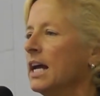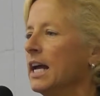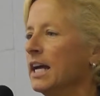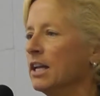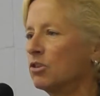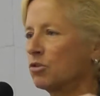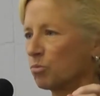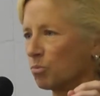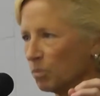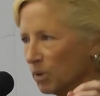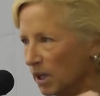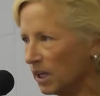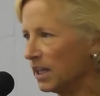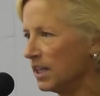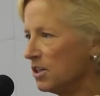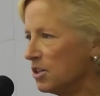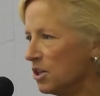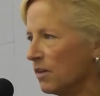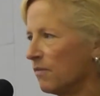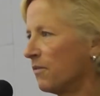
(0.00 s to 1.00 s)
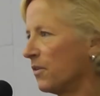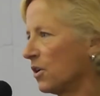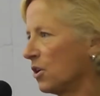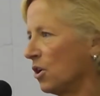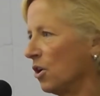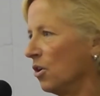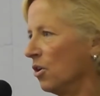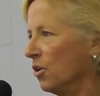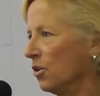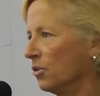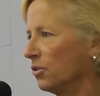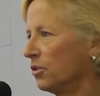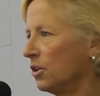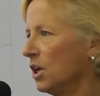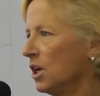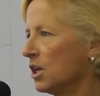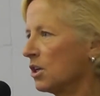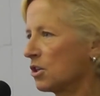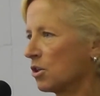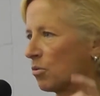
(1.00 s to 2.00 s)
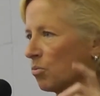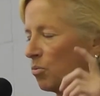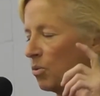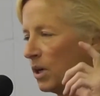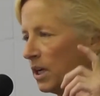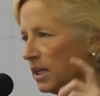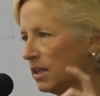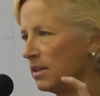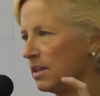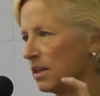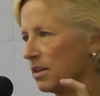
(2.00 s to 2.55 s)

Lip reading: it's really difficult to read